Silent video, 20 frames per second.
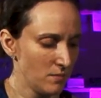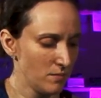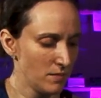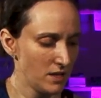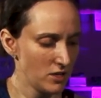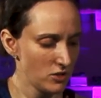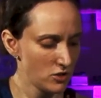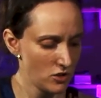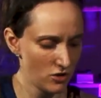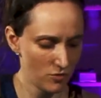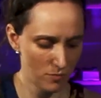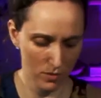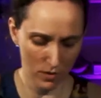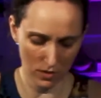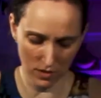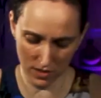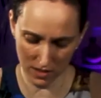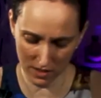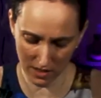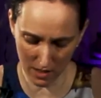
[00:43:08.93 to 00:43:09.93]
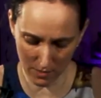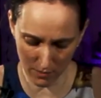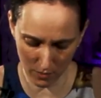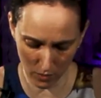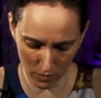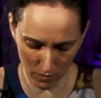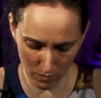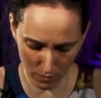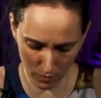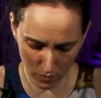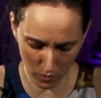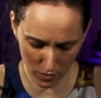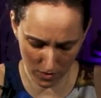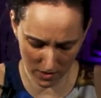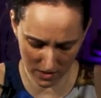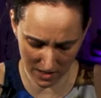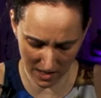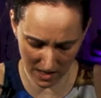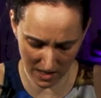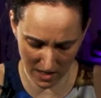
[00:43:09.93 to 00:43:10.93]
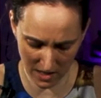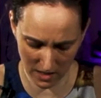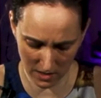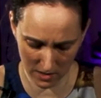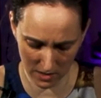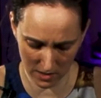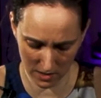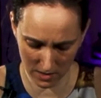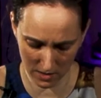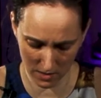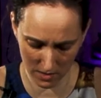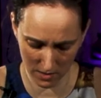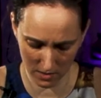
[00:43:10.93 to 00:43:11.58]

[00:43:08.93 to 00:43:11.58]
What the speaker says: make sure you put slip on both sides.